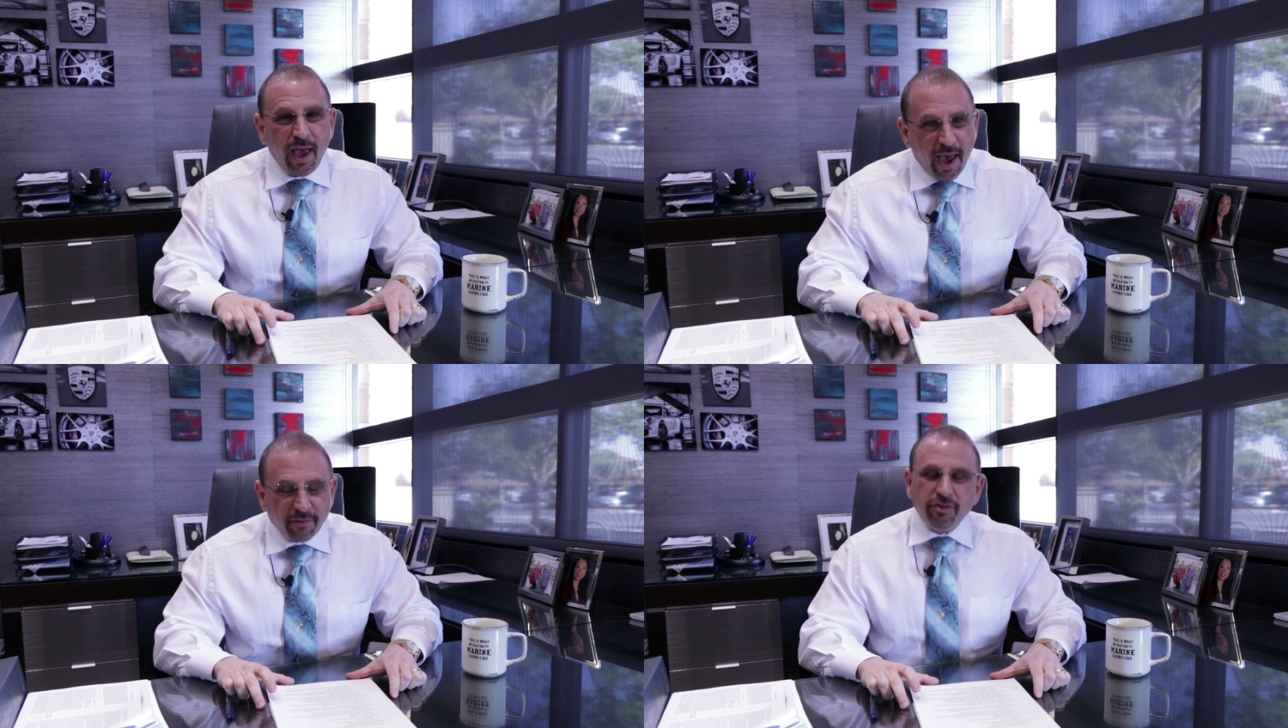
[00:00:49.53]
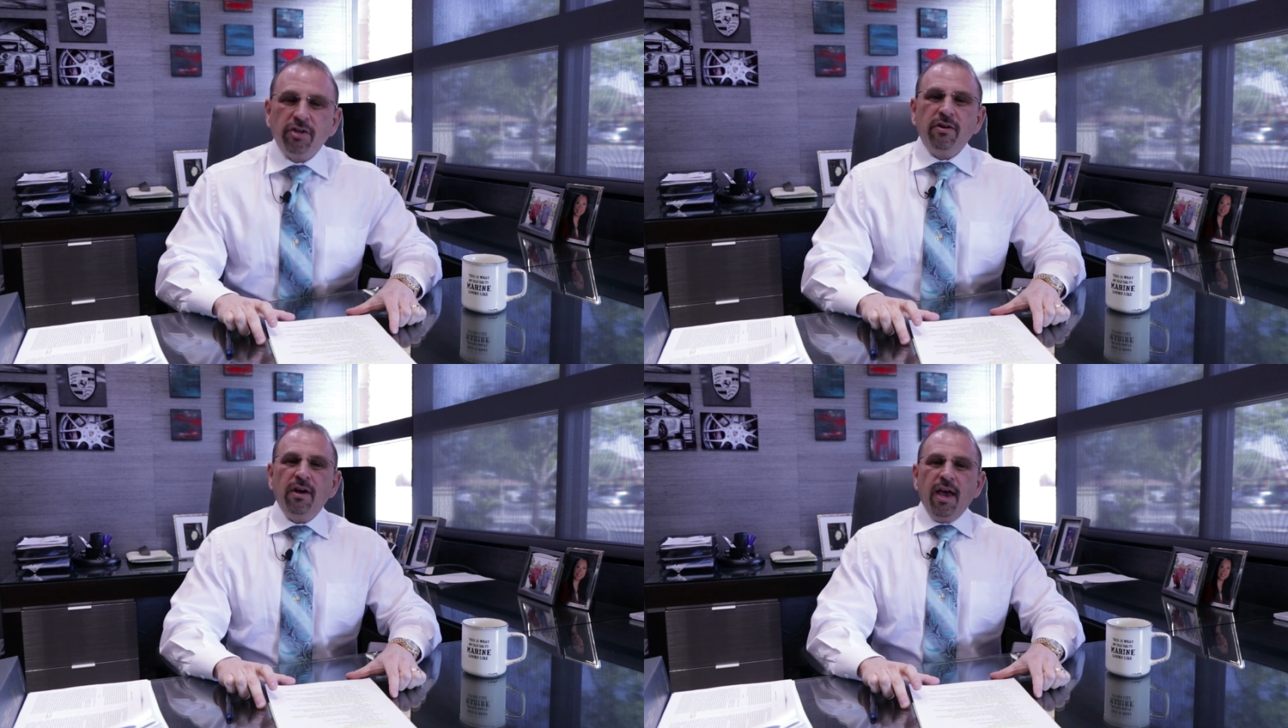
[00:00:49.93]

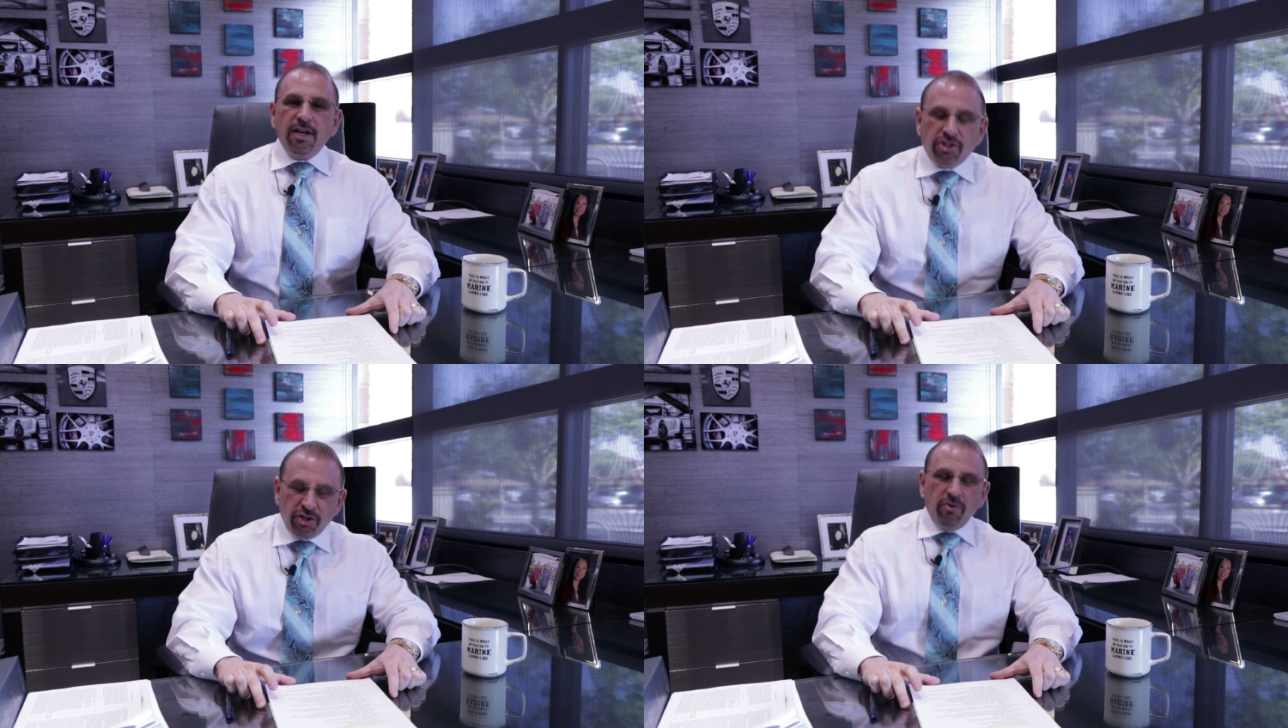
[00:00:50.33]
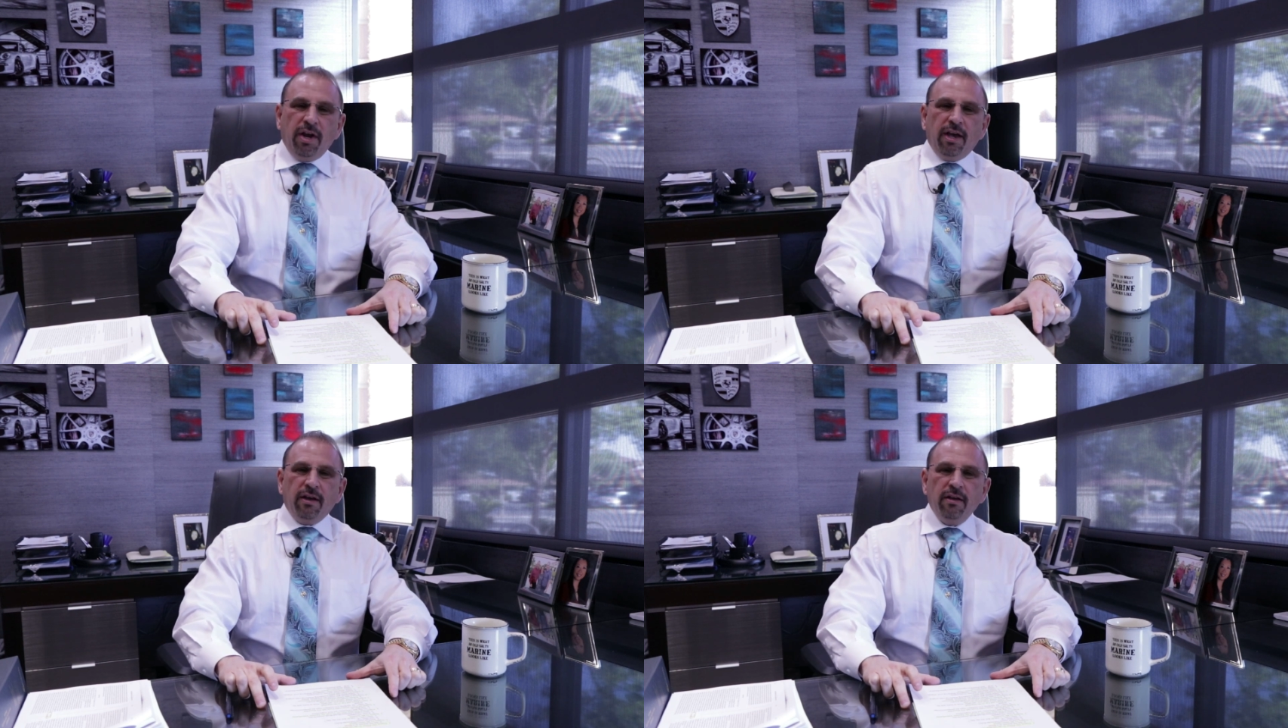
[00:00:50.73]
after a
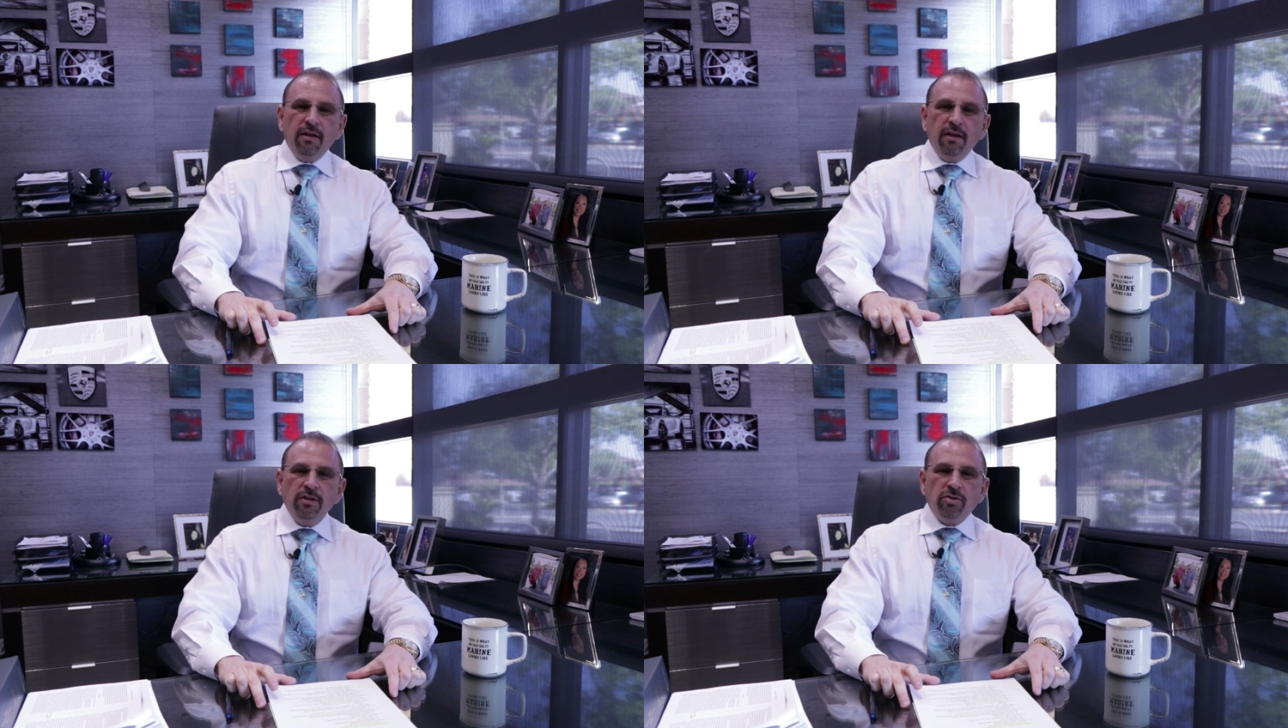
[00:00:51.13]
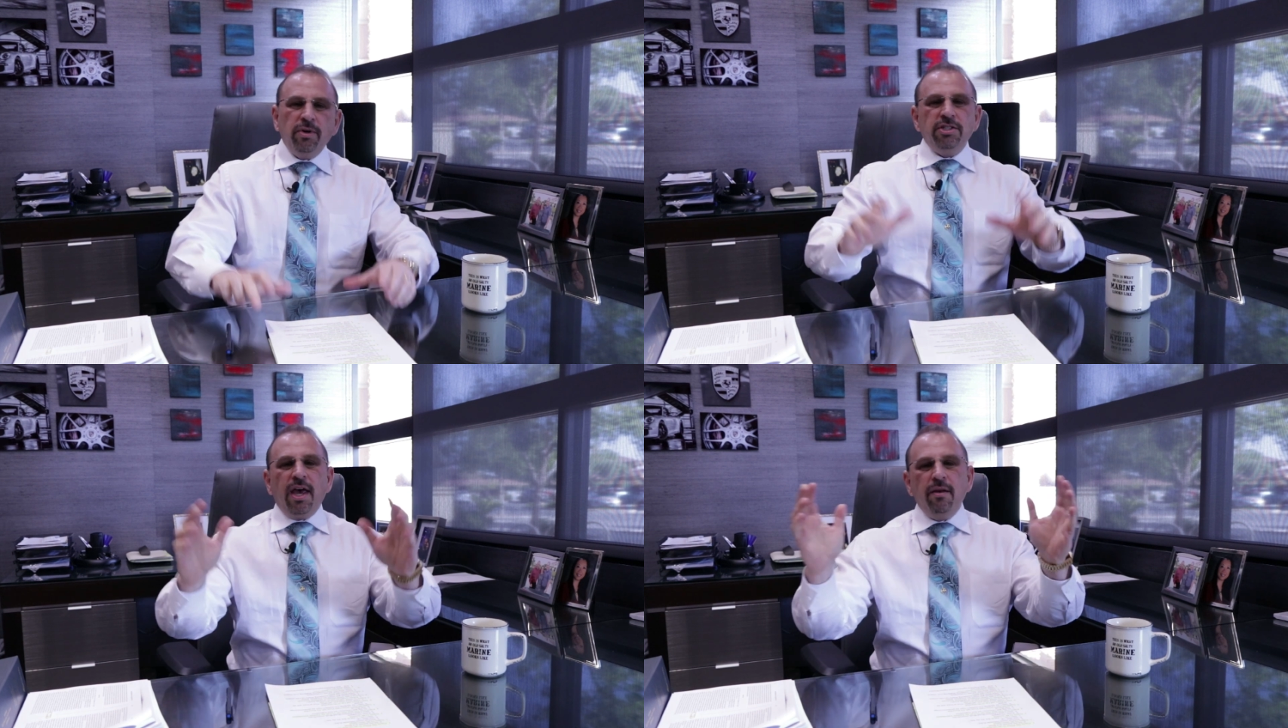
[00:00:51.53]
shooting. So what
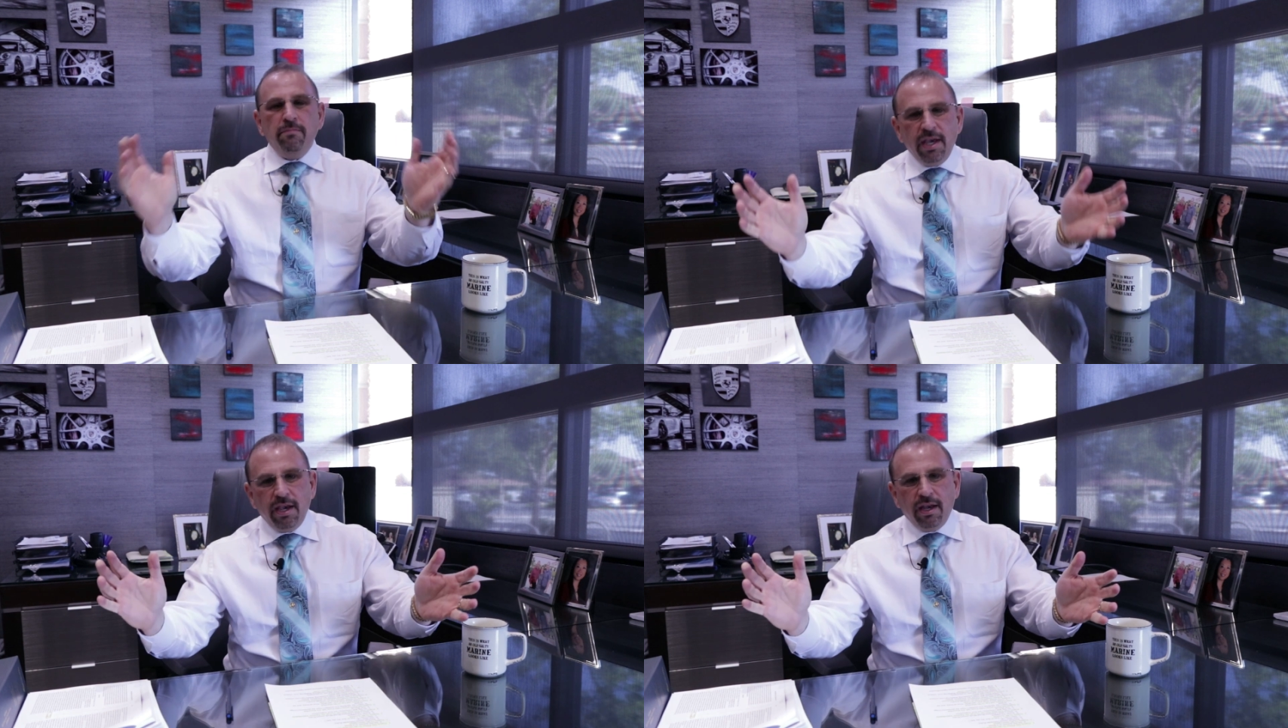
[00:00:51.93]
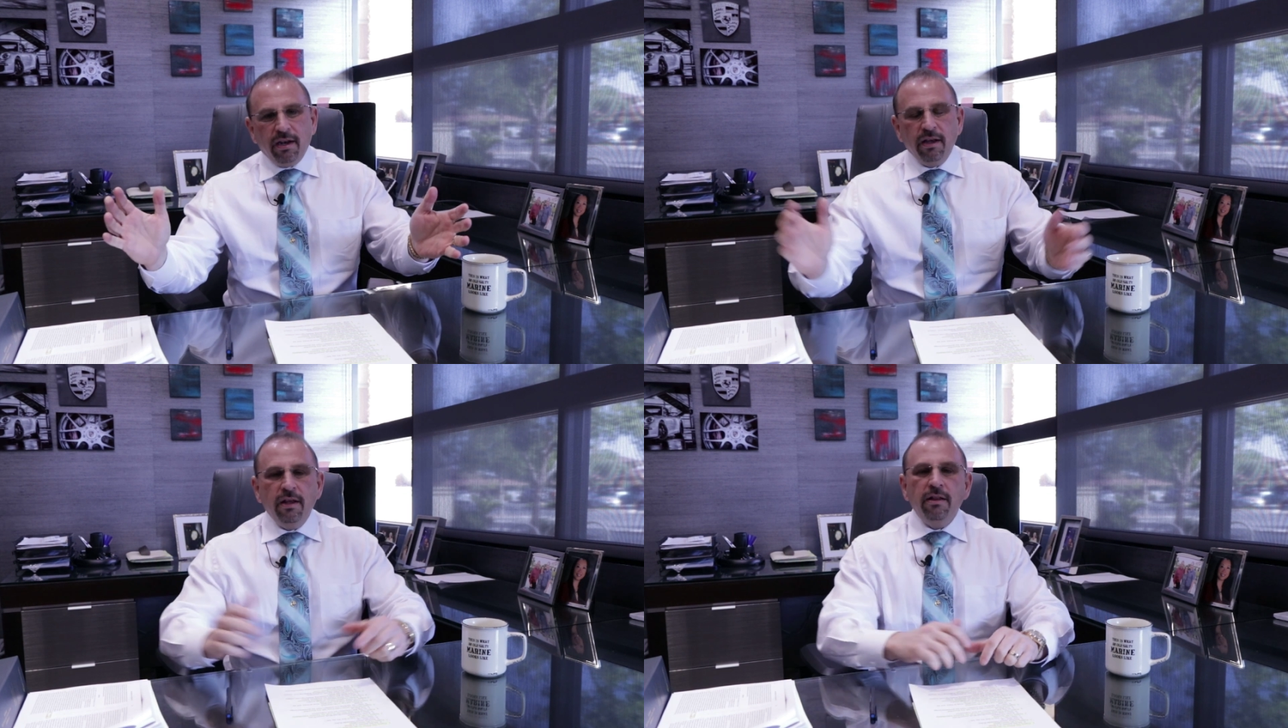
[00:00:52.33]
does that mean?